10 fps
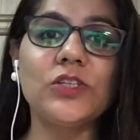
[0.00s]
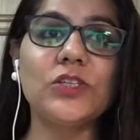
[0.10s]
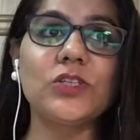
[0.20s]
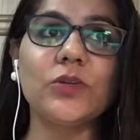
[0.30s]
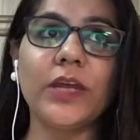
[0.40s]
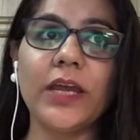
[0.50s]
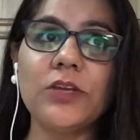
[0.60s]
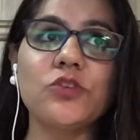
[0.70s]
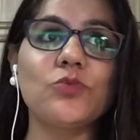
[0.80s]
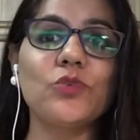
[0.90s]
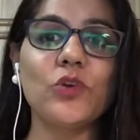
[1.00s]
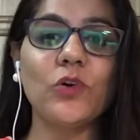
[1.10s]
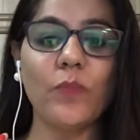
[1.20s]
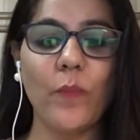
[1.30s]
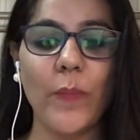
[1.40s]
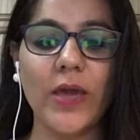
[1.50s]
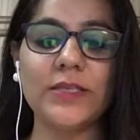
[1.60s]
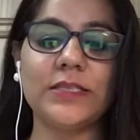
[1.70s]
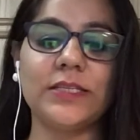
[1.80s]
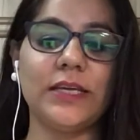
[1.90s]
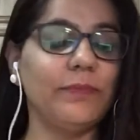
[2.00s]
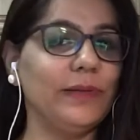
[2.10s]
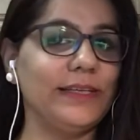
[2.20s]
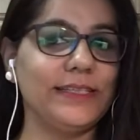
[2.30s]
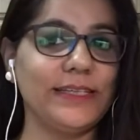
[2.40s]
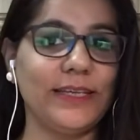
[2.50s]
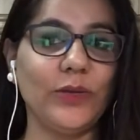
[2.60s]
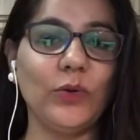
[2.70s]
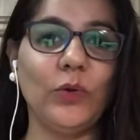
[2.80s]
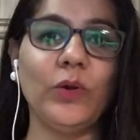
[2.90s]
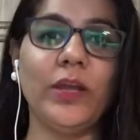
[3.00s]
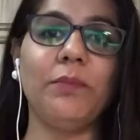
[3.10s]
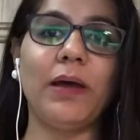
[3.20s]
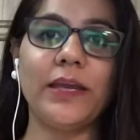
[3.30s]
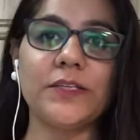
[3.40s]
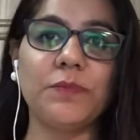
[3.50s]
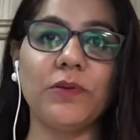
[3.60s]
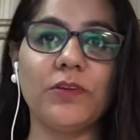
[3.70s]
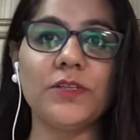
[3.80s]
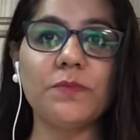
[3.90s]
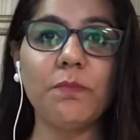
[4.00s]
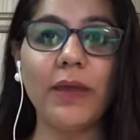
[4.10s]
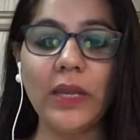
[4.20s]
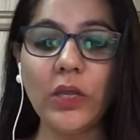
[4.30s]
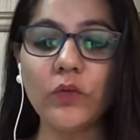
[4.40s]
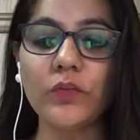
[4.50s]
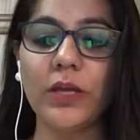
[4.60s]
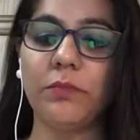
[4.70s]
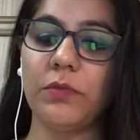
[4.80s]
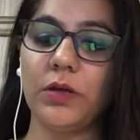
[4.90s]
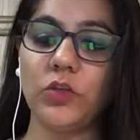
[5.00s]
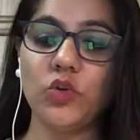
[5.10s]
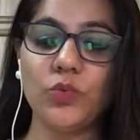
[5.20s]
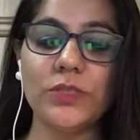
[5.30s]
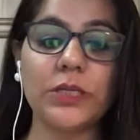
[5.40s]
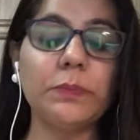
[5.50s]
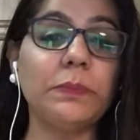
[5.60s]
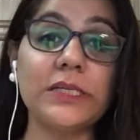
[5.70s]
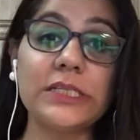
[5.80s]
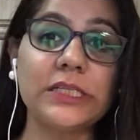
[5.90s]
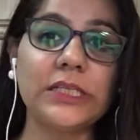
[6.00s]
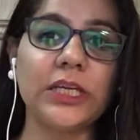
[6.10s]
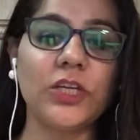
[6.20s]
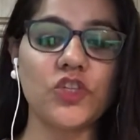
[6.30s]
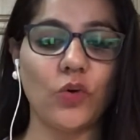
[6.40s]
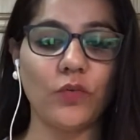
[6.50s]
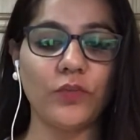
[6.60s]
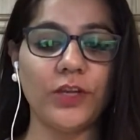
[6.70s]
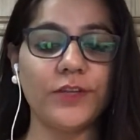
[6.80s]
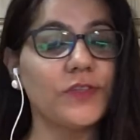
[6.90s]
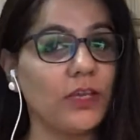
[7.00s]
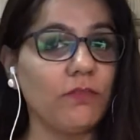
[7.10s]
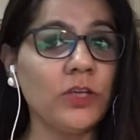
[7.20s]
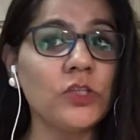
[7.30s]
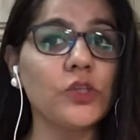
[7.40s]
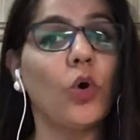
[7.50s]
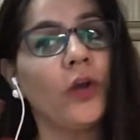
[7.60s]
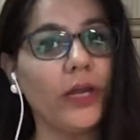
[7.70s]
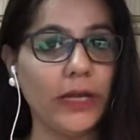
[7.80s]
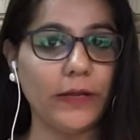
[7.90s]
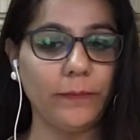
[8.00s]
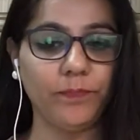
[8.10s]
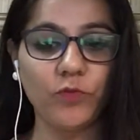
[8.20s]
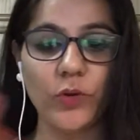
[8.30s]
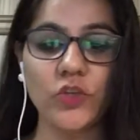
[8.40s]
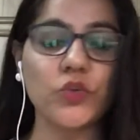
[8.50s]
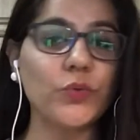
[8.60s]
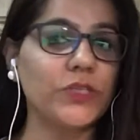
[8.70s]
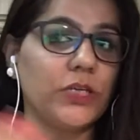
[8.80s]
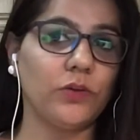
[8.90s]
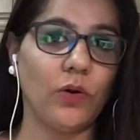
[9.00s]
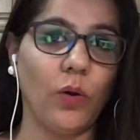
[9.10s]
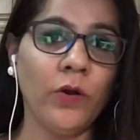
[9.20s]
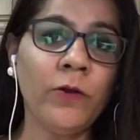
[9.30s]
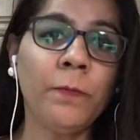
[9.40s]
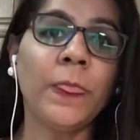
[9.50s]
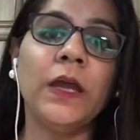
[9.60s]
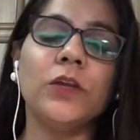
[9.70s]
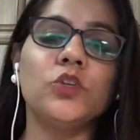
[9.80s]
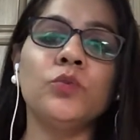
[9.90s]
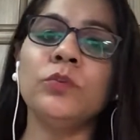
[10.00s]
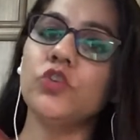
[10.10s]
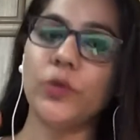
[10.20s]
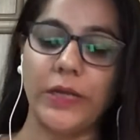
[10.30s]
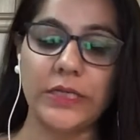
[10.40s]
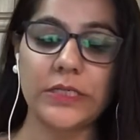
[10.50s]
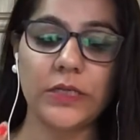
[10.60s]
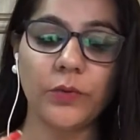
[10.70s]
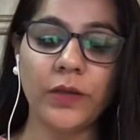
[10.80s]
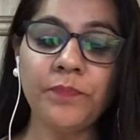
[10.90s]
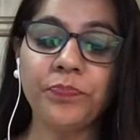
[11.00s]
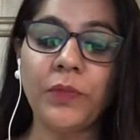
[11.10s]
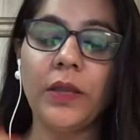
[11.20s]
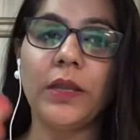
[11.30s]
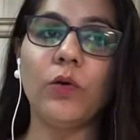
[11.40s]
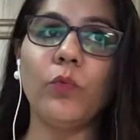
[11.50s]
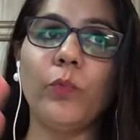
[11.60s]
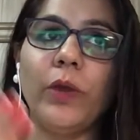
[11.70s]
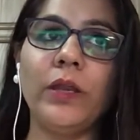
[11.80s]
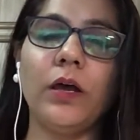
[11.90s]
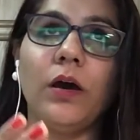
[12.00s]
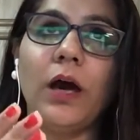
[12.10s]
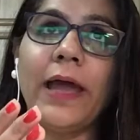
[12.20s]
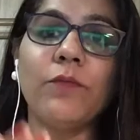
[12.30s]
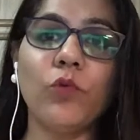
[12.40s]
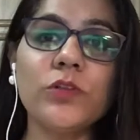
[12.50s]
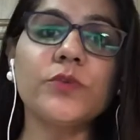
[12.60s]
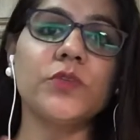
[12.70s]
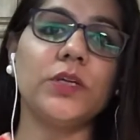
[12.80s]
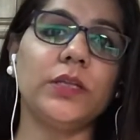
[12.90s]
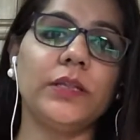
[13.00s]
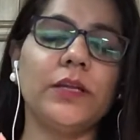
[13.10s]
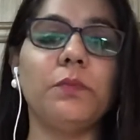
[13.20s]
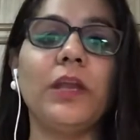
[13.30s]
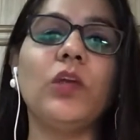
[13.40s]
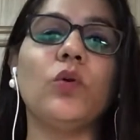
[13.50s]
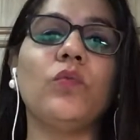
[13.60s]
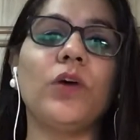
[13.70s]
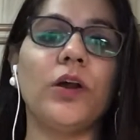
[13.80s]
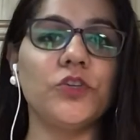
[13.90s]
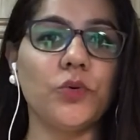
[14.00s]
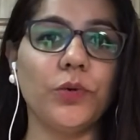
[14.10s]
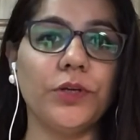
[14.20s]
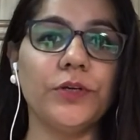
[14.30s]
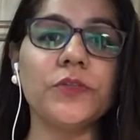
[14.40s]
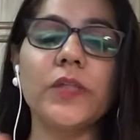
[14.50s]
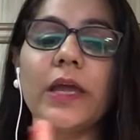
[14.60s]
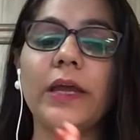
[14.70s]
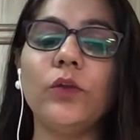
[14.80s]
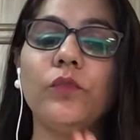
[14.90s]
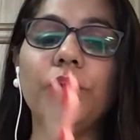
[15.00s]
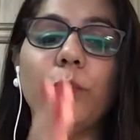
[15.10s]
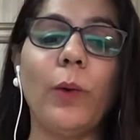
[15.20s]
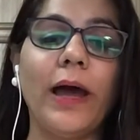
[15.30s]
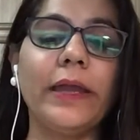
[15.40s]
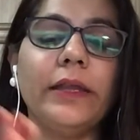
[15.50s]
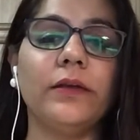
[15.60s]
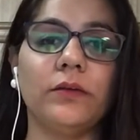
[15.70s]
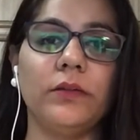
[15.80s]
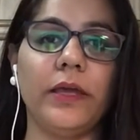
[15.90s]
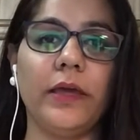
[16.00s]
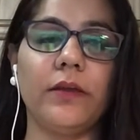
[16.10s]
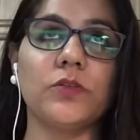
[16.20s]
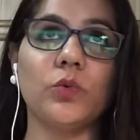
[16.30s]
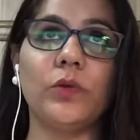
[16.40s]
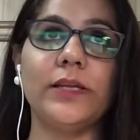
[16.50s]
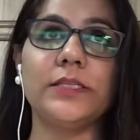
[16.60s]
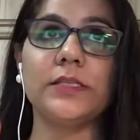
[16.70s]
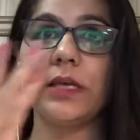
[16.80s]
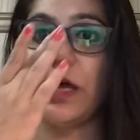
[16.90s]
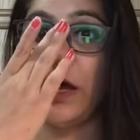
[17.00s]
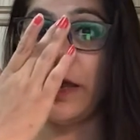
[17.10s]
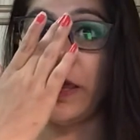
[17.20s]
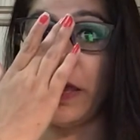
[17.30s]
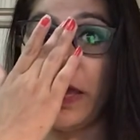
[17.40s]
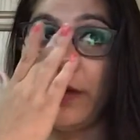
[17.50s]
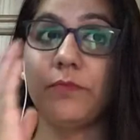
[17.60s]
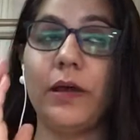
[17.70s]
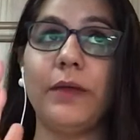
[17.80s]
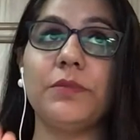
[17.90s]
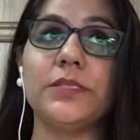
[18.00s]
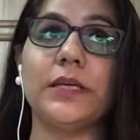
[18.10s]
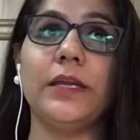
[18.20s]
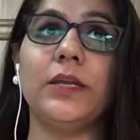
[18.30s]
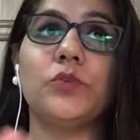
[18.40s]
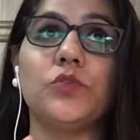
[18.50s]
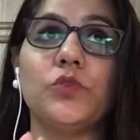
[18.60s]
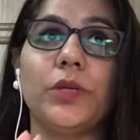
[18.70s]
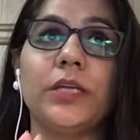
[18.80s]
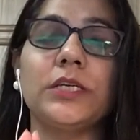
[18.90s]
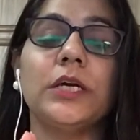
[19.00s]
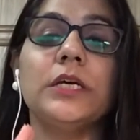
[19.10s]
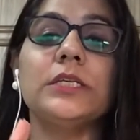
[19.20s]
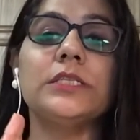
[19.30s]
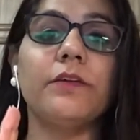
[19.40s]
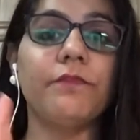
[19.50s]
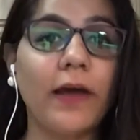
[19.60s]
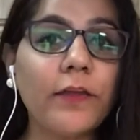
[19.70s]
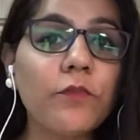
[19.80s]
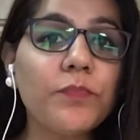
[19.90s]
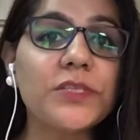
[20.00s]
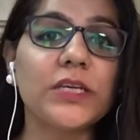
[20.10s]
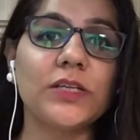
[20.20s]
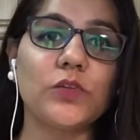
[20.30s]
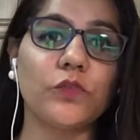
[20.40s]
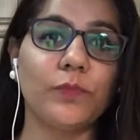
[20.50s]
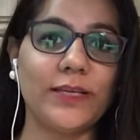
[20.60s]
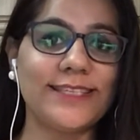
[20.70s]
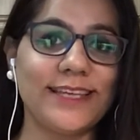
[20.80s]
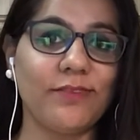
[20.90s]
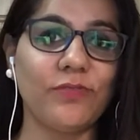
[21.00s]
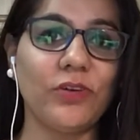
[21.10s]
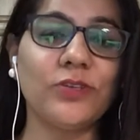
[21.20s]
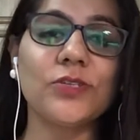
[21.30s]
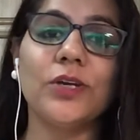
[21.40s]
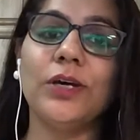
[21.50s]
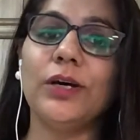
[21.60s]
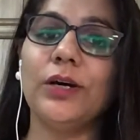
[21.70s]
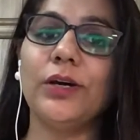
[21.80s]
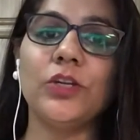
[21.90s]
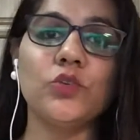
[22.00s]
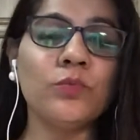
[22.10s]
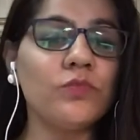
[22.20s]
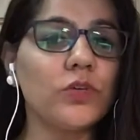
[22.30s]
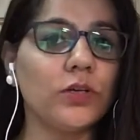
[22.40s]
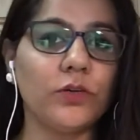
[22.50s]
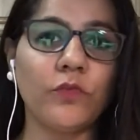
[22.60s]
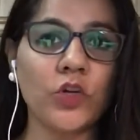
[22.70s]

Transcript: Donate to your best ability. In my experience, many of them use a percentage of their savings or income. You can choose either or to donate. Okay. Now, when I have also seen that many of our donors, they kind of divide their, so let's say I'm deciding to donate say 5% of my savings for